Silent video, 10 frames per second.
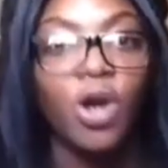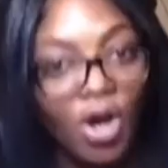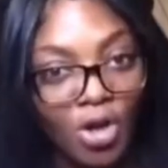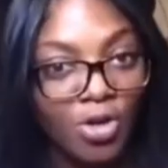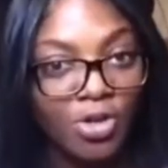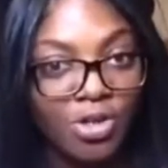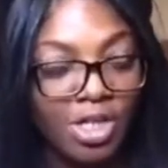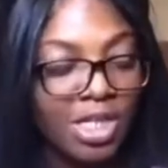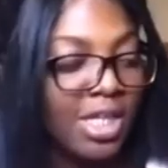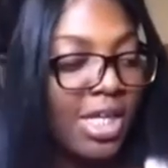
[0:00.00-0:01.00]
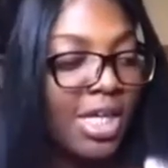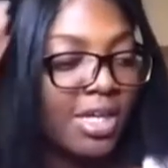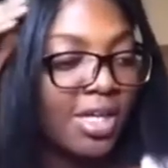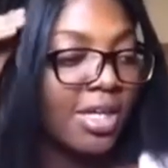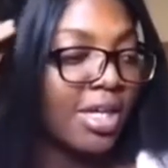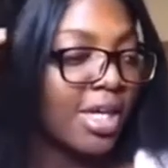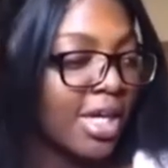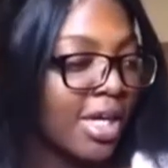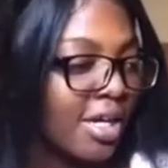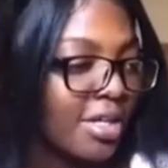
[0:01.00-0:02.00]
her.
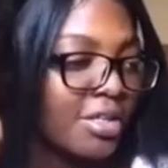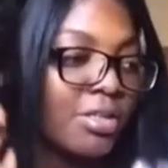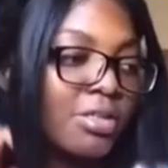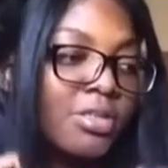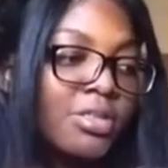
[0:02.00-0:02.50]
And